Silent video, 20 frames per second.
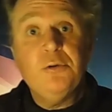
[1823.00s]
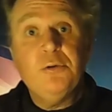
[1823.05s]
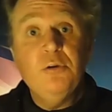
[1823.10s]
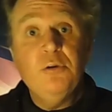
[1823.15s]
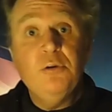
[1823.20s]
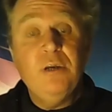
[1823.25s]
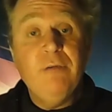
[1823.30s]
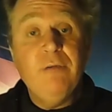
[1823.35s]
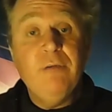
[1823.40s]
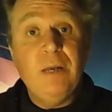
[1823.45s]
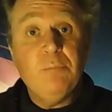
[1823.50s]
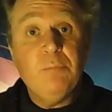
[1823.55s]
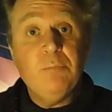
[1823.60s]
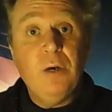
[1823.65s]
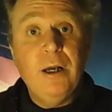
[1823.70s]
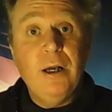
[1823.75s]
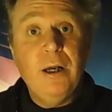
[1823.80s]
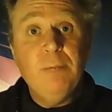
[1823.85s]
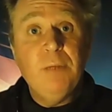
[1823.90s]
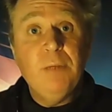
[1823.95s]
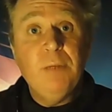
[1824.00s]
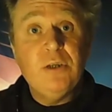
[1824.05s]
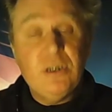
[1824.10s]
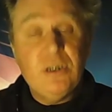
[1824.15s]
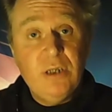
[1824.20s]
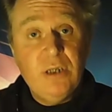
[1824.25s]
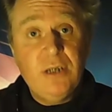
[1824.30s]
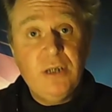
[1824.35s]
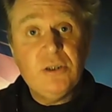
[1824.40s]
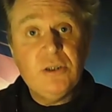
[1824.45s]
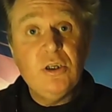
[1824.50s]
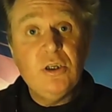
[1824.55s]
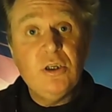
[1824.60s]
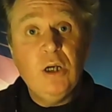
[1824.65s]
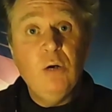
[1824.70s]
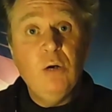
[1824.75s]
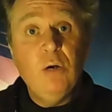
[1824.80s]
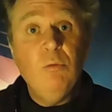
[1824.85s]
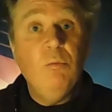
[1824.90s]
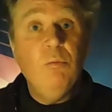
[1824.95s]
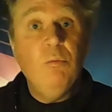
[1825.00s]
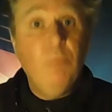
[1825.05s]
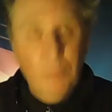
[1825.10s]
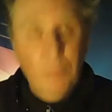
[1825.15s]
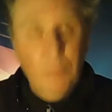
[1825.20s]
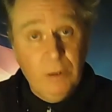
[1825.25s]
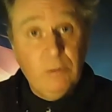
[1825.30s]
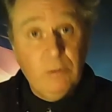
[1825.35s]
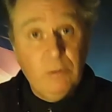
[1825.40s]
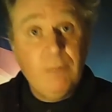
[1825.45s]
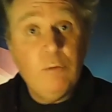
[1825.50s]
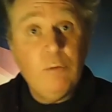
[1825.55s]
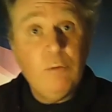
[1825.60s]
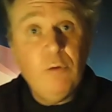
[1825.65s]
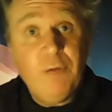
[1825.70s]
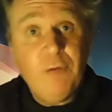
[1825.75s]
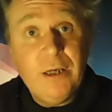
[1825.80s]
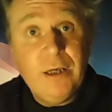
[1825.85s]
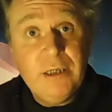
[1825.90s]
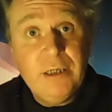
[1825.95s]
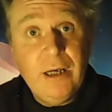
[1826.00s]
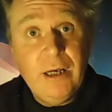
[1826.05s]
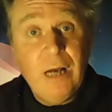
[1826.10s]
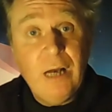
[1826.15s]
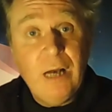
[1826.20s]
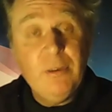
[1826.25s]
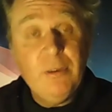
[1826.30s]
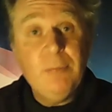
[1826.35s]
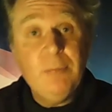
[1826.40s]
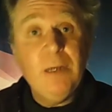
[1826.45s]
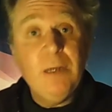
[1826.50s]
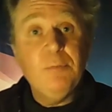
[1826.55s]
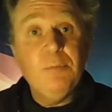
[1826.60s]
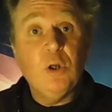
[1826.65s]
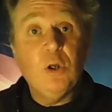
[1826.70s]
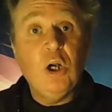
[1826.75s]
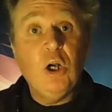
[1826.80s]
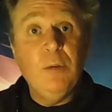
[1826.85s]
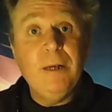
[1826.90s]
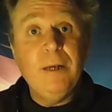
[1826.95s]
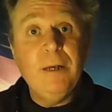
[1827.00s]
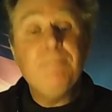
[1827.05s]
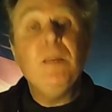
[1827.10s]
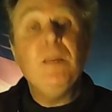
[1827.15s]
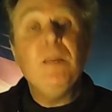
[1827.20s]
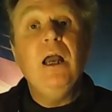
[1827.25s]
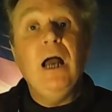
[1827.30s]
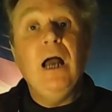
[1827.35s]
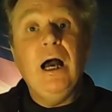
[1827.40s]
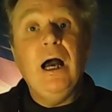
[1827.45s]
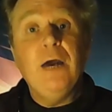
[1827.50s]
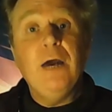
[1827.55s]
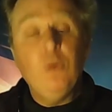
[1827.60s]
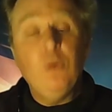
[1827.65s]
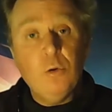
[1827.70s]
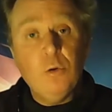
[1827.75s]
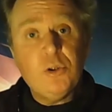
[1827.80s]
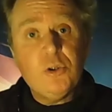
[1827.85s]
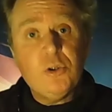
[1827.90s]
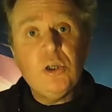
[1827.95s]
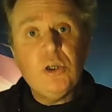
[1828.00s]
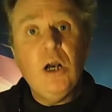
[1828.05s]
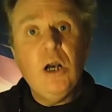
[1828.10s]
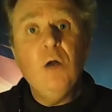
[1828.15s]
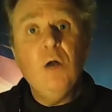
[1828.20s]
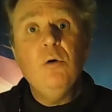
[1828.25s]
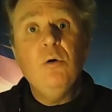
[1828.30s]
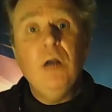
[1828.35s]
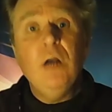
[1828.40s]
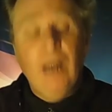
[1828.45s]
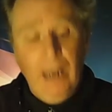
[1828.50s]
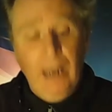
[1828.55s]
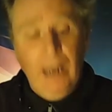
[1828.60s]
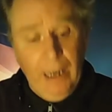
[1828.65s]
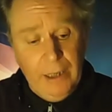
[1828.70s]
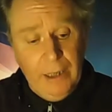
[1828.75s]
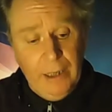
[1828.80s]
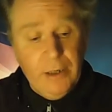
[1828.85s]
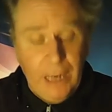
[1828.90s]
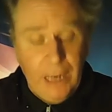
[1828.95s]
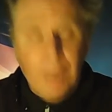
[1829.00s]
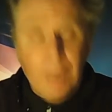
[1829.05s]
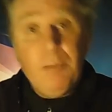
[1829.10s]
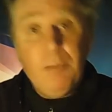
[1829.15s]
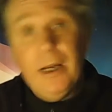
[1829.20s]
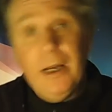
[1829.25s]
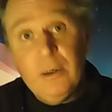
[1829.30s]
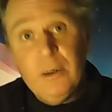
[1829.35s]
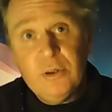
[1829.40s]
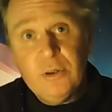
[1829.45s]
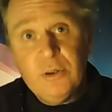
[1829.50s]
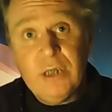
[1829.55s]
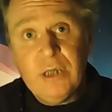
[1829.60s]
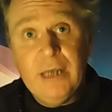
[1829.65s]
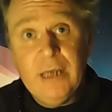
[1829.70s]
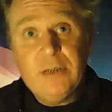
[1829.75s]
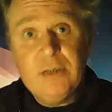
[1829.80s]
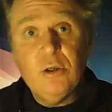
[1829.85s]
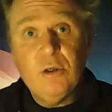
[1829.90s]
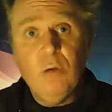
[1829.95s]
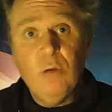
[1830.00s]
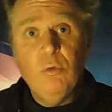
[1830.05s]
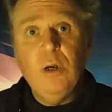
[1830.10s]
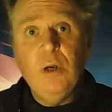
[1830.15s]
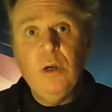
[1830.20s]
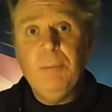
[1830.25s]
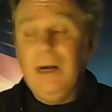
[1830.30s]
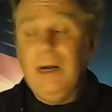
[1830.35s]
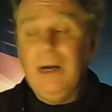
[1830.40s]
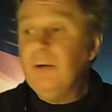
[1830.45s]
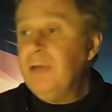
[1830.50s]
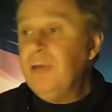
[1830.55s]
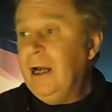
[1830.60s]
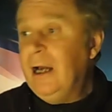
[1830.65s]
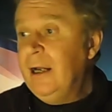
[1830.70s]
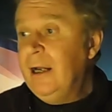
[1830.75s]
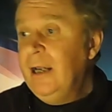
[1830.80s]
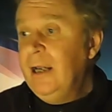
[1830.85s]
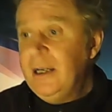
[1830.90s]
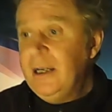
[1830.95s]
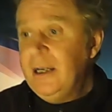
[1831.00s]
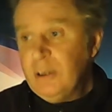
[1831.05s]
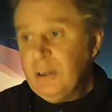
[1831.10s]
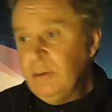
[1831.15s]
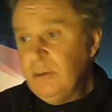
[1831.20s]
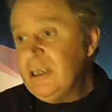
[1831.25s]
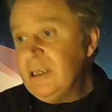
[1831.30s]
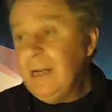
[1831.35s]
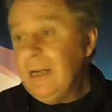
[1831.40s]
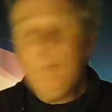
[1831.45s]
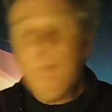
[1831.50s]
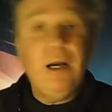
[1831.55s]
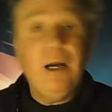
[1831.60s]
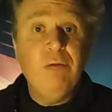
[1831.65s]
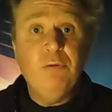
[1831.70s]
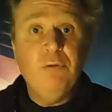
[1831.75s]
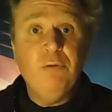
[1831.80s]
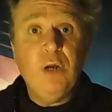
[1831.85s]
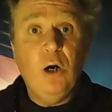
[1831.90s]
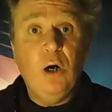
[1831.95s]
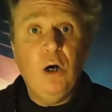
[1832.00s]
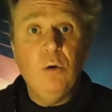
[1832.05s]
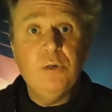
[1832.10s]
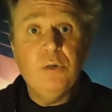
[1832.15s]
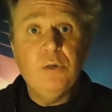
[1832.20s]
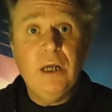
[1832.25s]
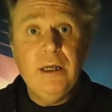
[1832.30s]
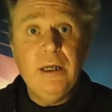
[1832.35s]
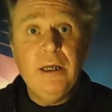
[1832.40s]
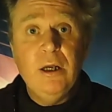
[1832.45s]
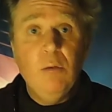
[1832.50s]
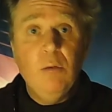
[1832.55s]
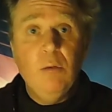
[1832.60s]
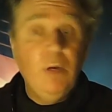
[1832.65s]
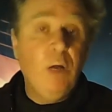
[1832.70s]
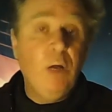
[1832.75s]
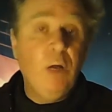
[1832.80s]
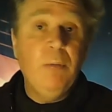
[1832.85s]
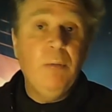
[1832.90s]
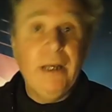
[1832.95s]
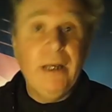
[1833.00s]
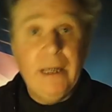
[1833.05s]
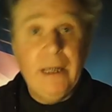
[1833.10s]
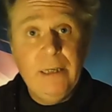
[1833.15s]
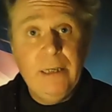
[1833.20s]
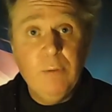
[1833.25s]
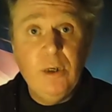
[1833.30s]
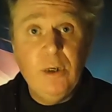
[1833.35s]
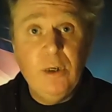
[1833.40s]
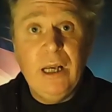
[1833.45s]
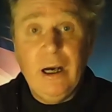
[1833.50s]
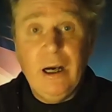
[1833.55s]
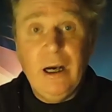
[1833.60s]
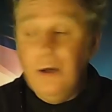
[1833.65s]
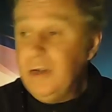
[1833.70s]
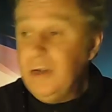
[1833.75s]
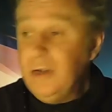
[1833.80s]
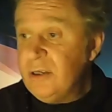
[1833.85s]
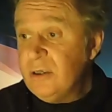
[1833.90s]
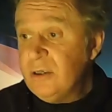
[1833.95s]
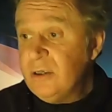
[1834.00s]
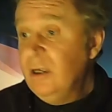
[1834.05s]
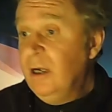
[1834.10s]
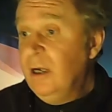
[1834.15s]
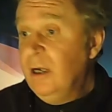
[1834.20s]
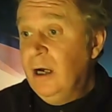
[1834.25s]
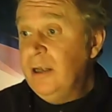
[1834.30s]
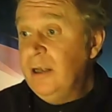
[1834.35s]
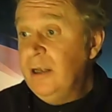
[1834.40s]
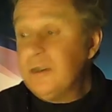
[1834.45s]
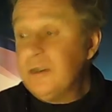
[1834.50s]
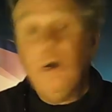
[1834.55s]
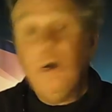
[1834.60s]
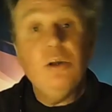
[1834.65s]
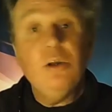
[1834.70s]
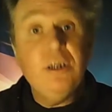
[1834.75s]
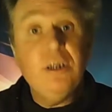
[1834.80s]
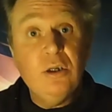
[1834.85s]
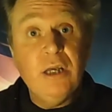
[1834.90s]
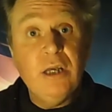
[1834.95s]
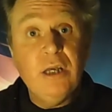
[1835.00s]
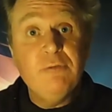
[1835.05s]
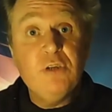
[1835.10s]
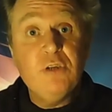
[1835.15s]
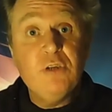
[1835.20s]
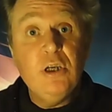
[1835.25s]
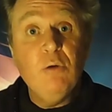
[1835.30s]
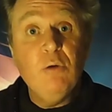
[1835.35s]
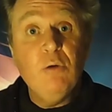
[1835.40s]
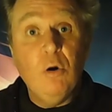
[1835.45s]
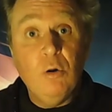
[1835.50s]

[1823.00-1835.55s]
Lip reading: the Eventbrite, because it's nice to know, give a rough idea how many people are coming. And also, you can pay on the day, so don't worry about that. It's only £10 for the whole day. We don't make any money out of this, and it's our little gift to you all.